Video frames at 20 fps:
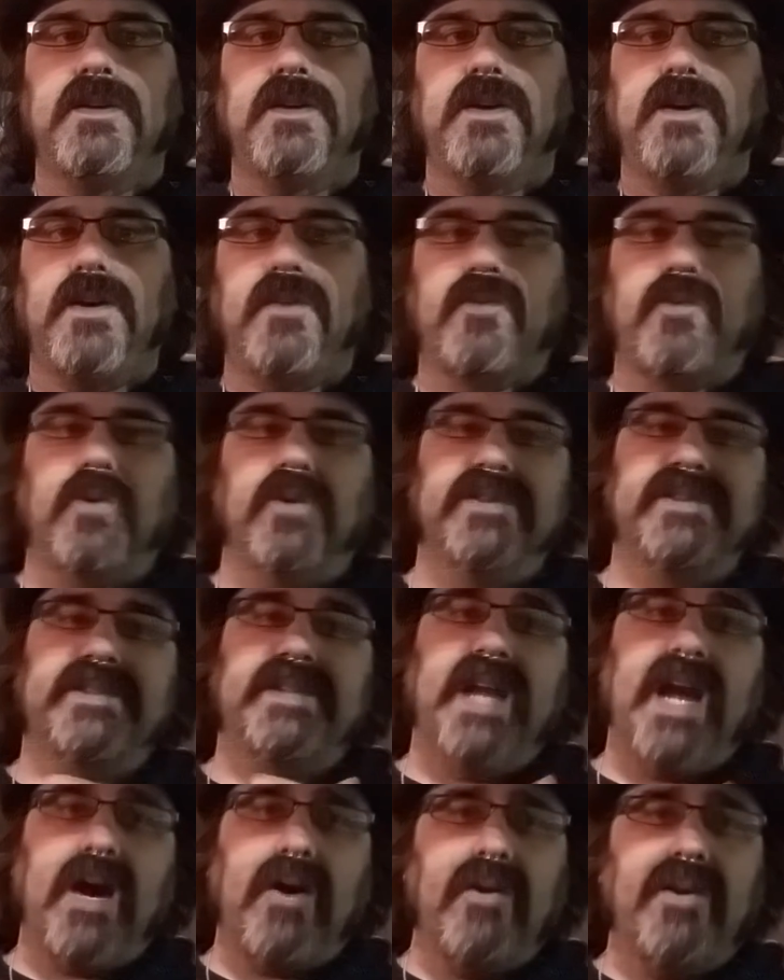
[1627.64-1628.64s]
Of course,
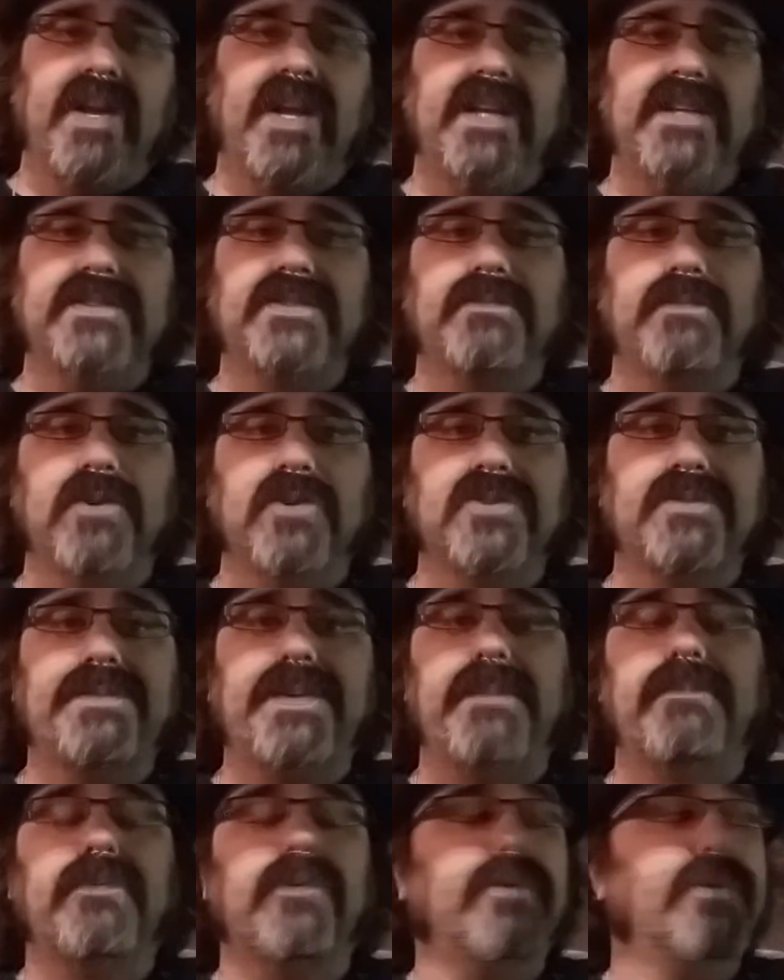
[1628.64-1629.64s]
nowadays, most
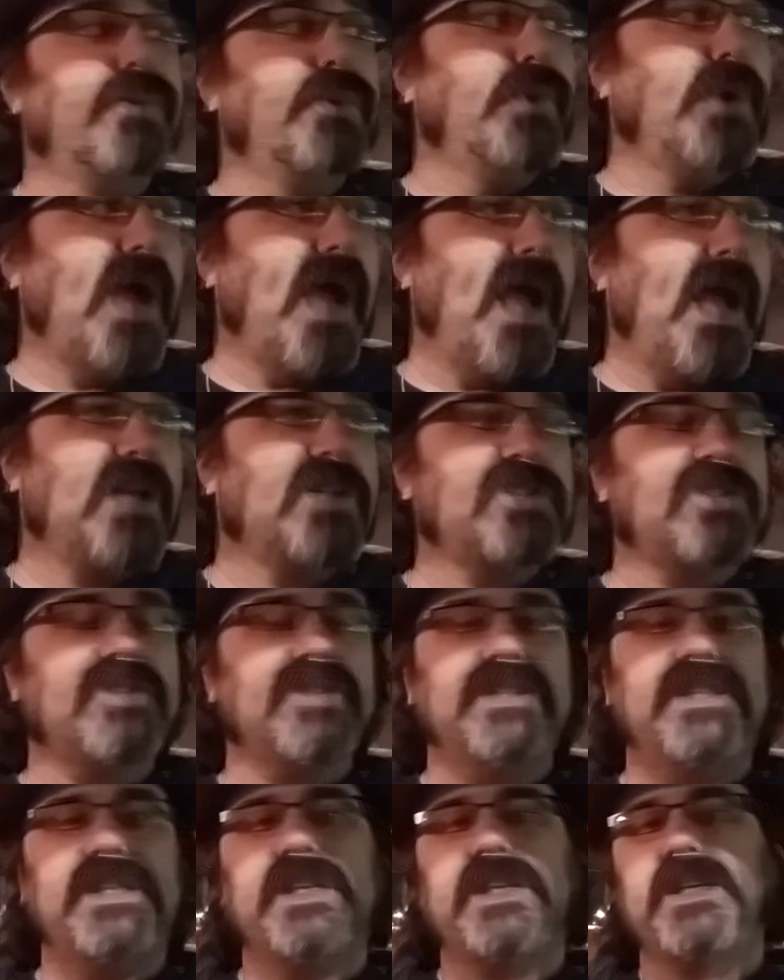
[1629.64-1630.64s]
people who
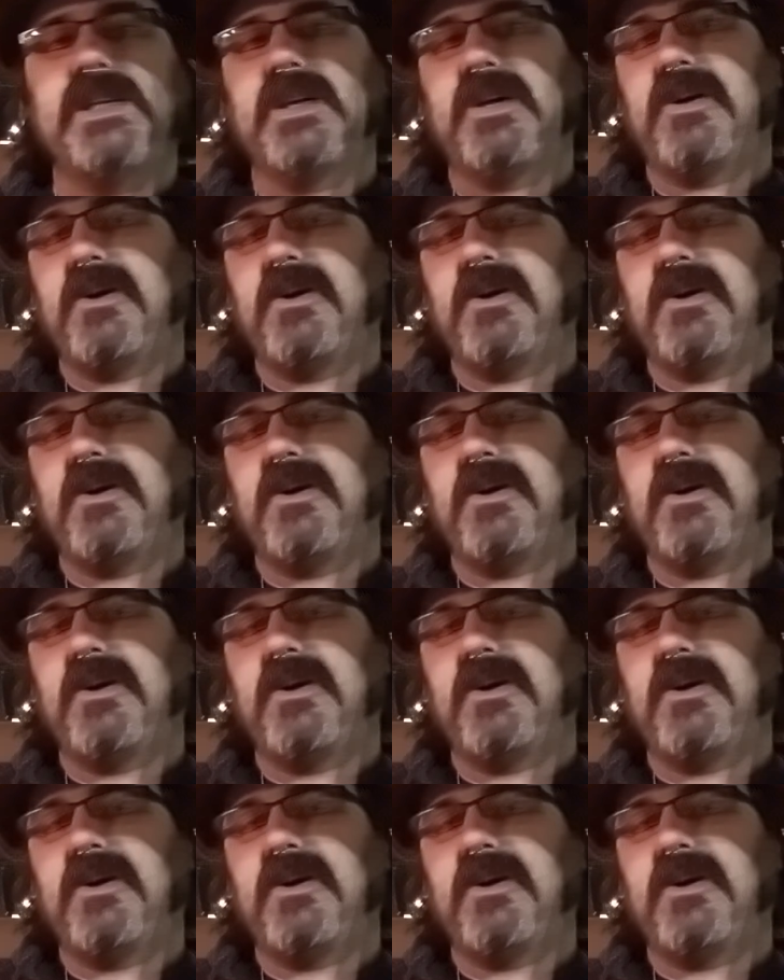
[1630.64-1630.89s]
actually